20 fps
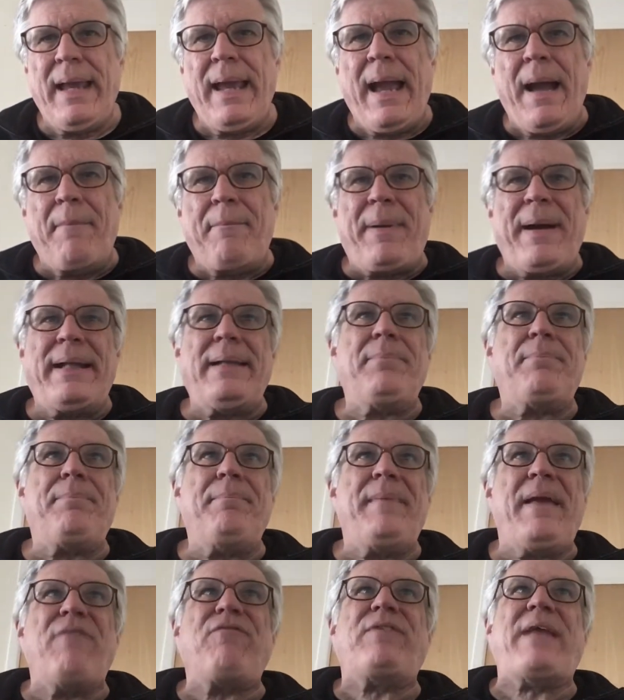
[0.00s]
But
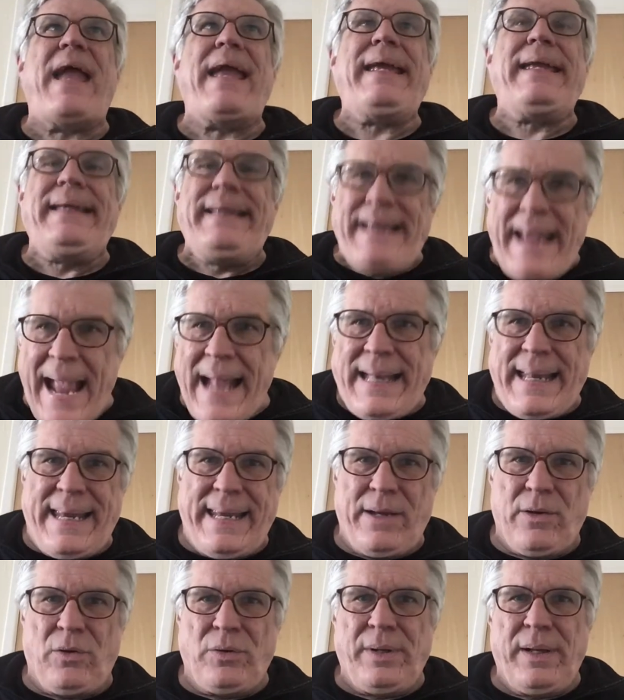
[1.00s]
if they get
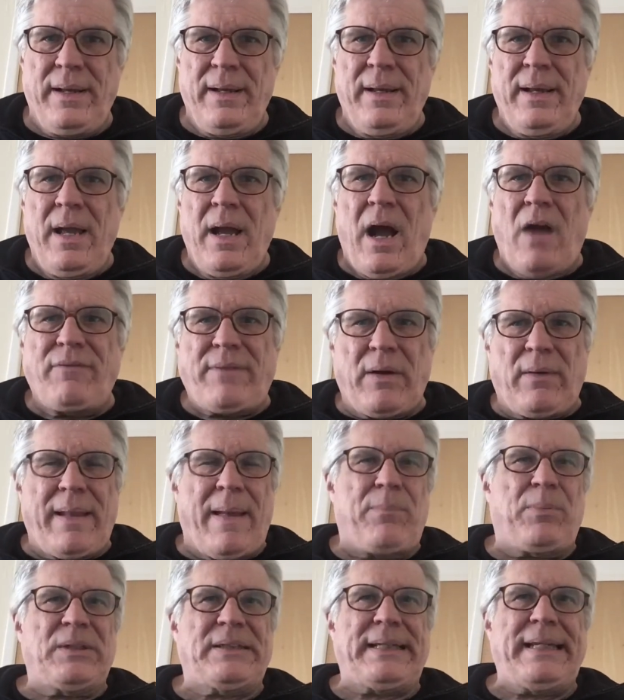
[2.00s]
healed of their
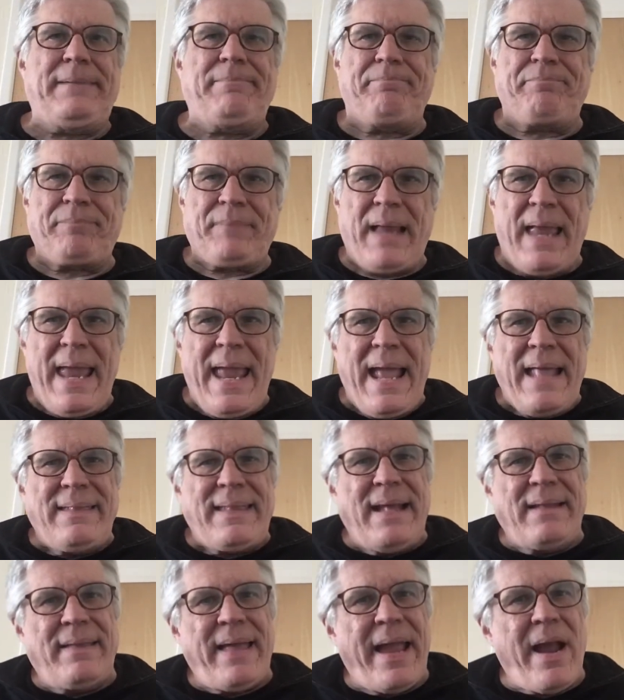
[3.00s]
leprosy,
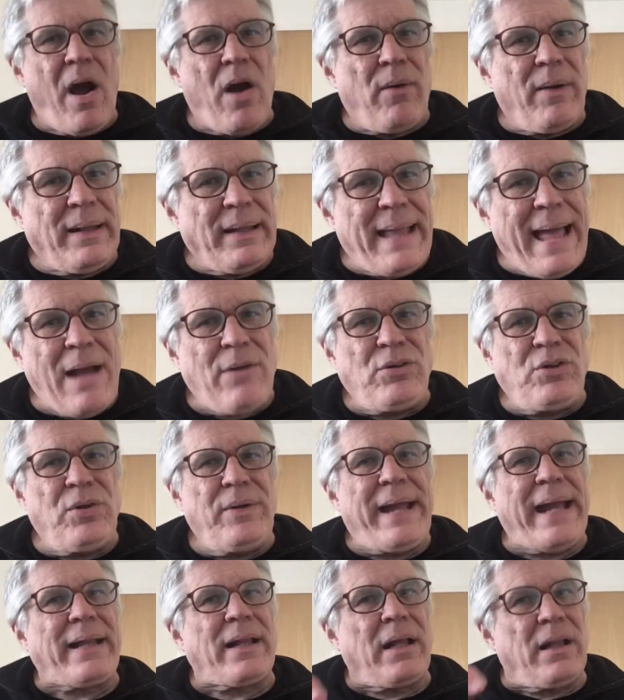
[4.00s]
then they are allowed to
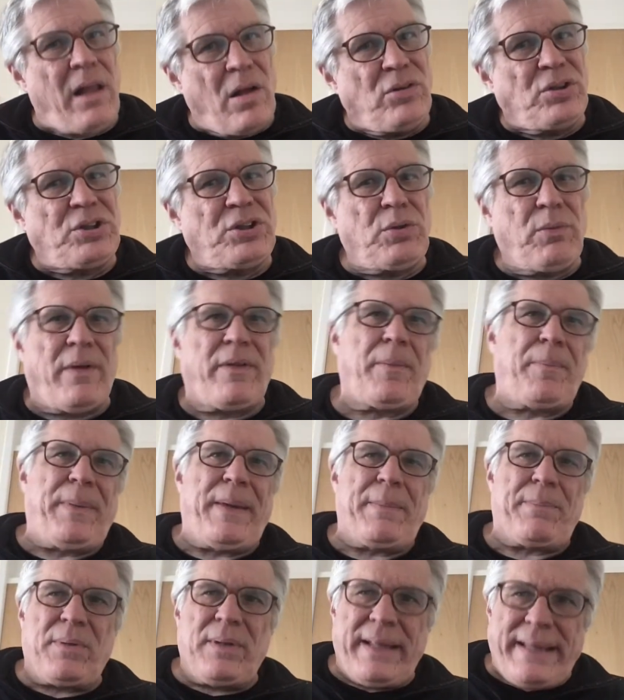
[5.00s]
get close to other
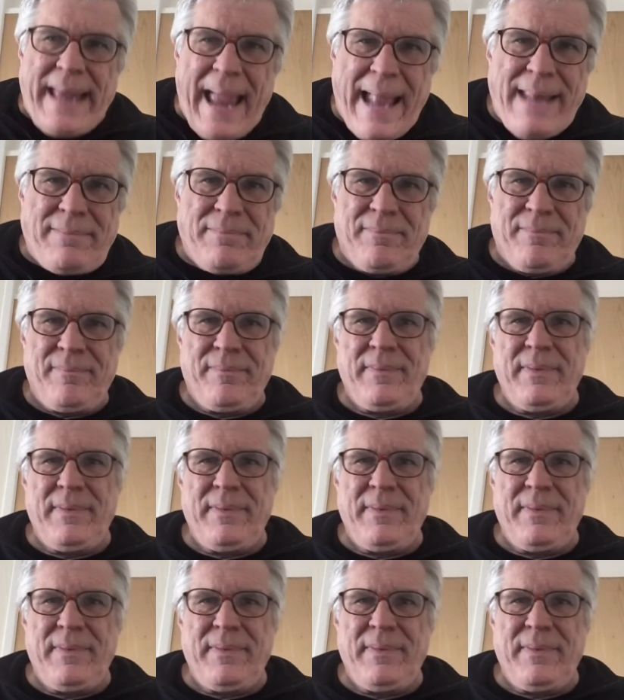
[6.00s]
people again.